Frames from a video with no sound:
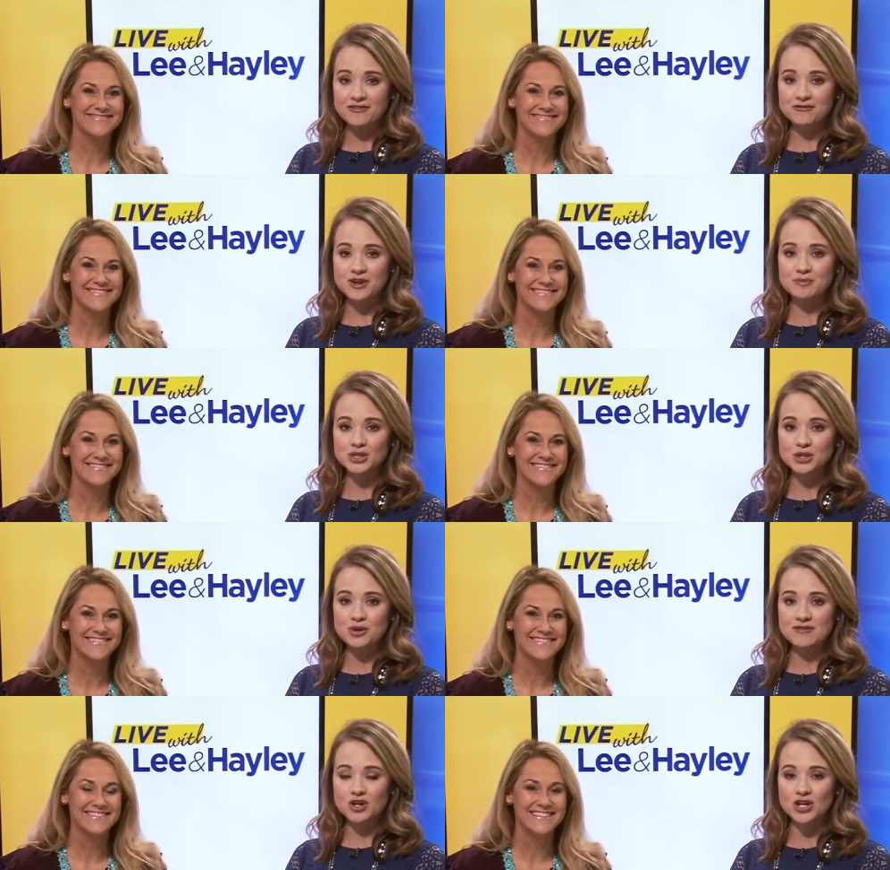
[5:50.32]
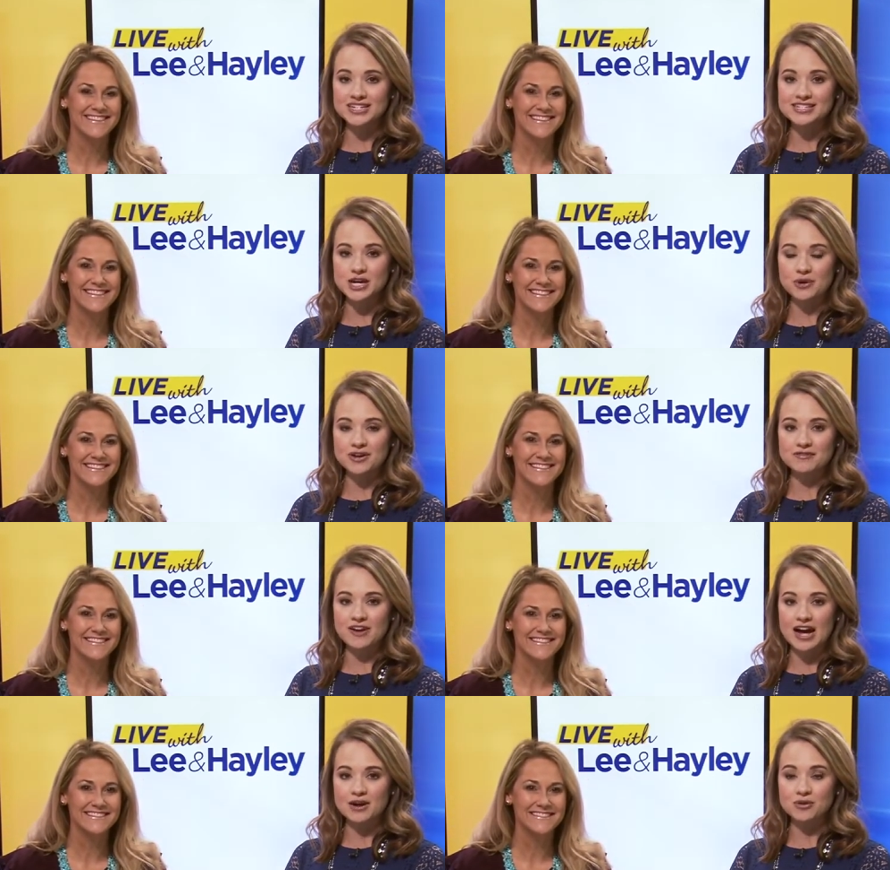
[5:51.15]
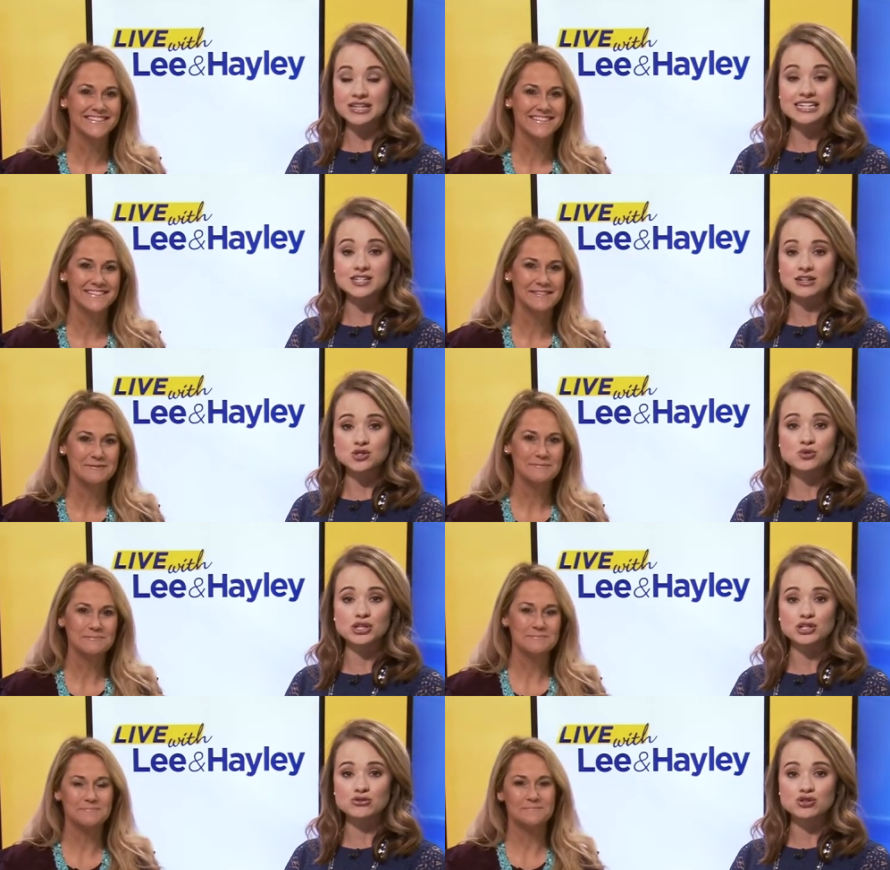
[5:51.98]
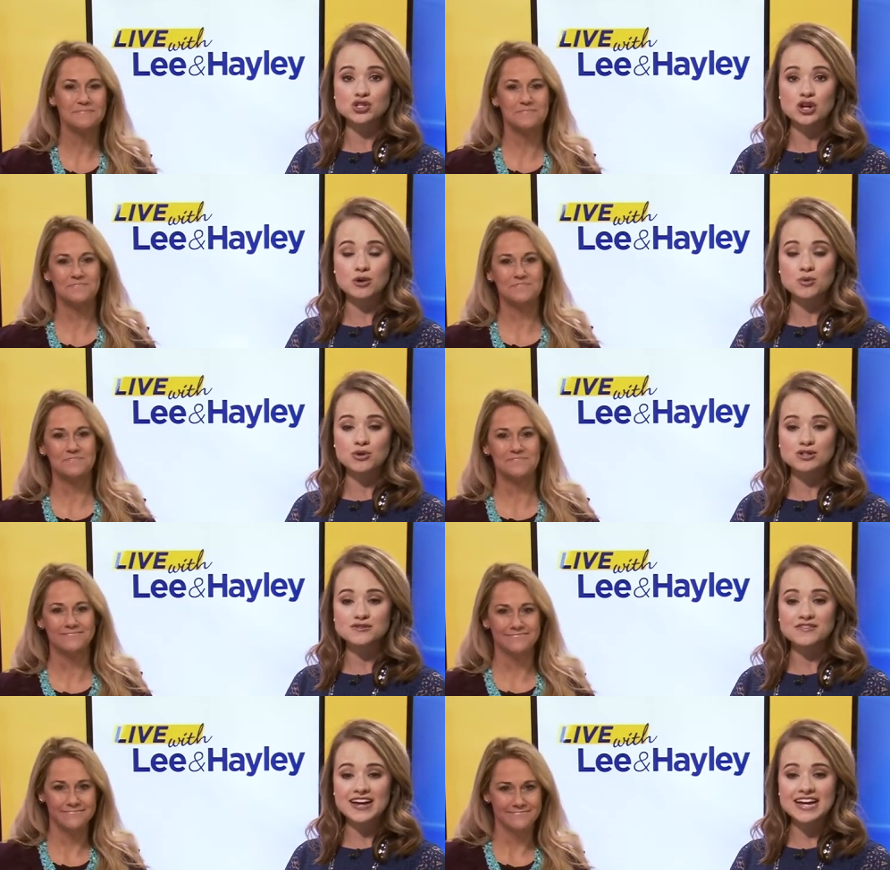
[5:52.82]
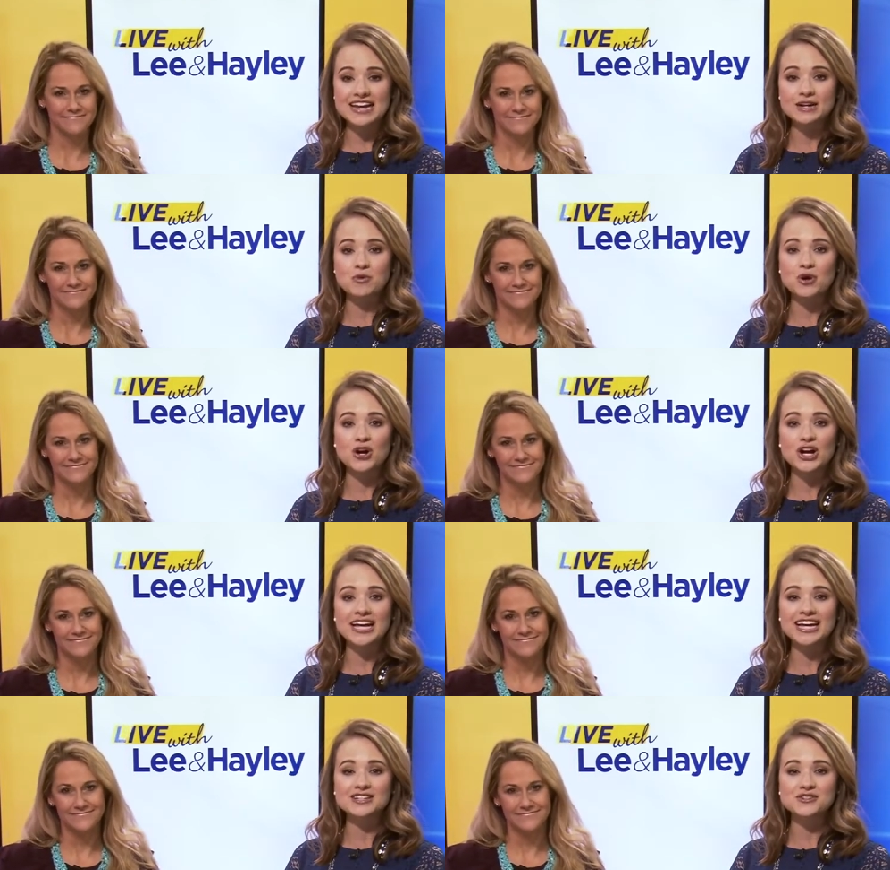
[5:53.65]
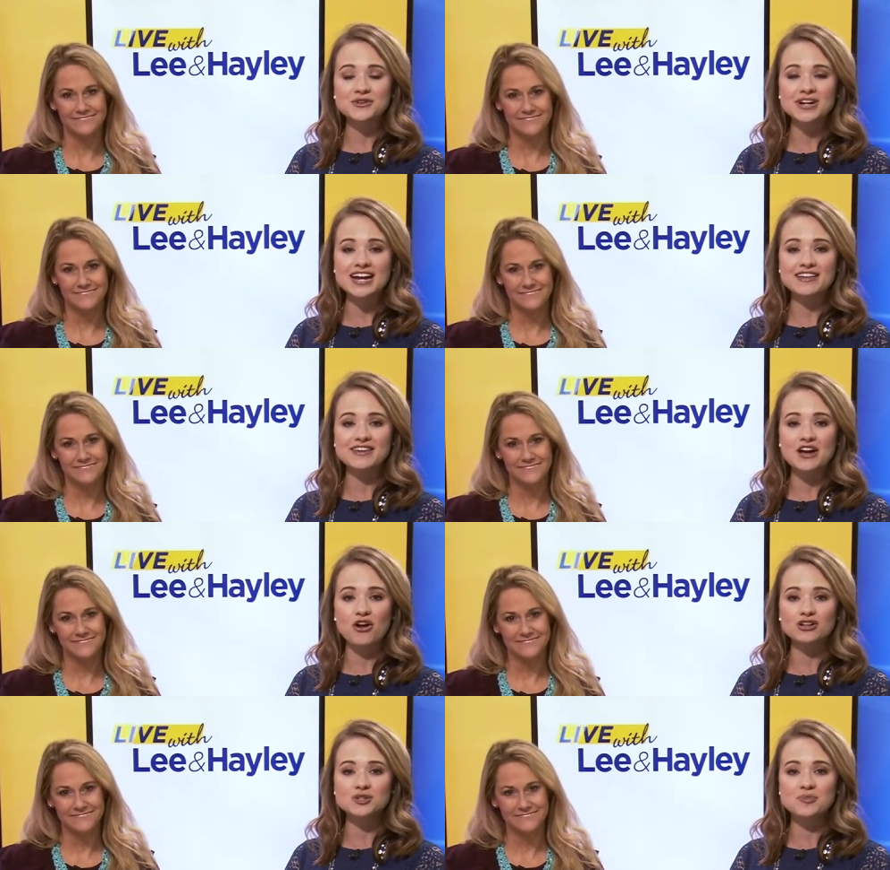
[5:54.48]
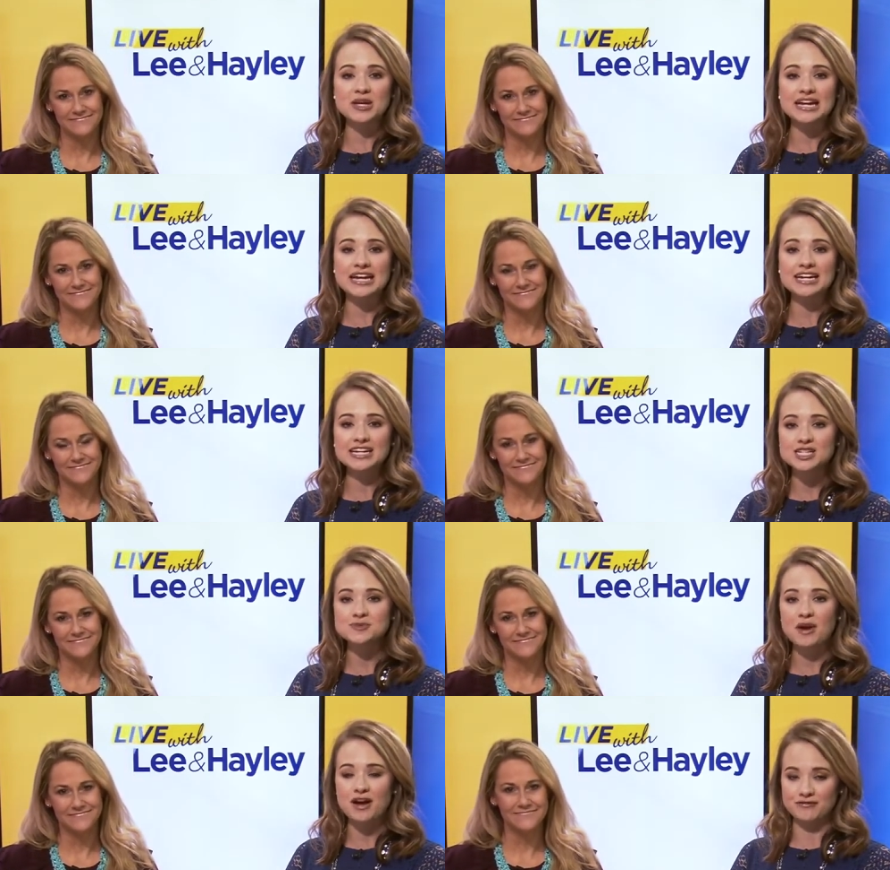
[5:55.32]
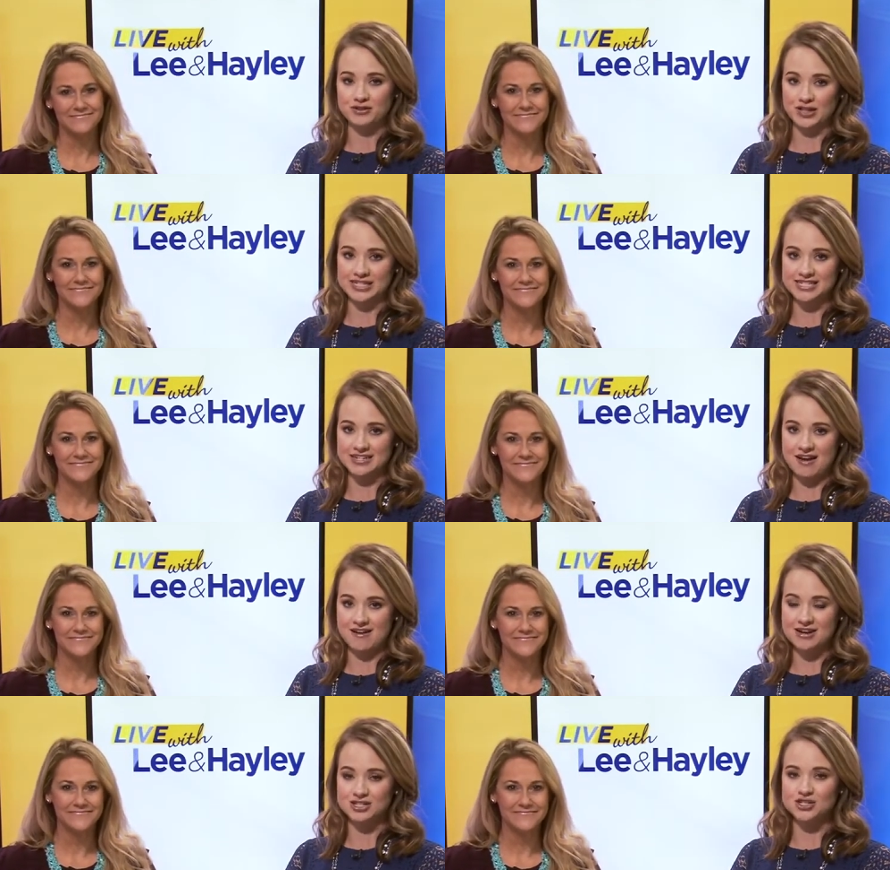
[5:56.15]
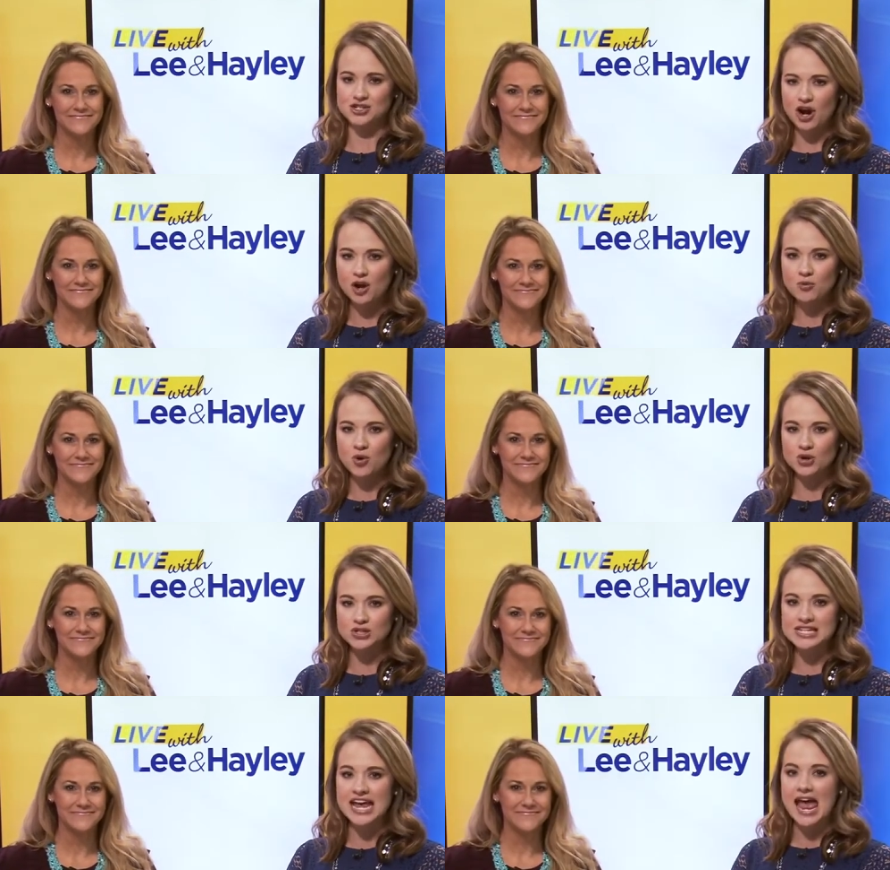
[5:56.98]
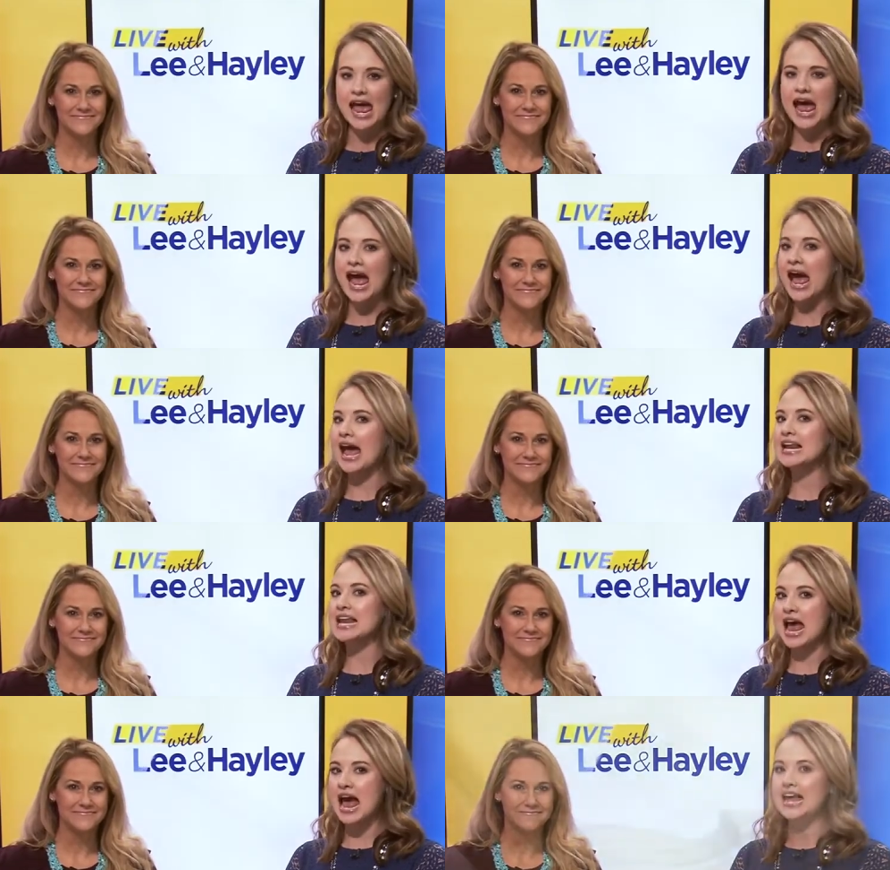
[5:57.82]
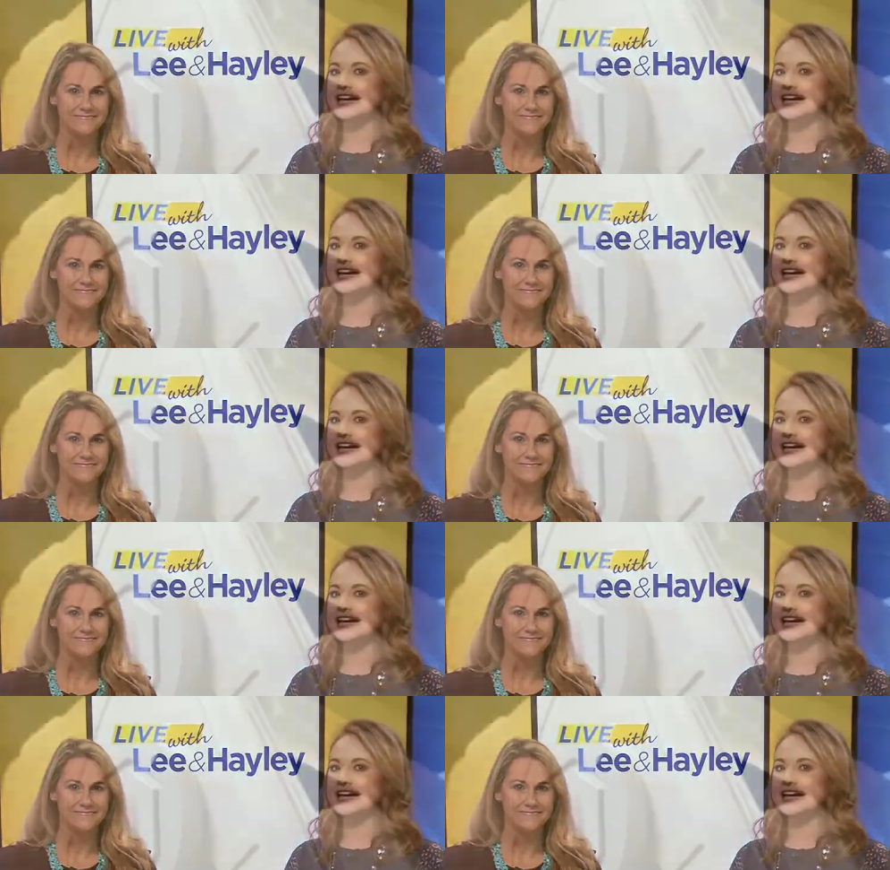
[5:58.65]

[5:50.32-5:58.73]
Speaker 1: from Louisville is going viral. He's also a huge Star Wars fan. Well, he has created the ultimate eating spot for his son, a Star Wars at at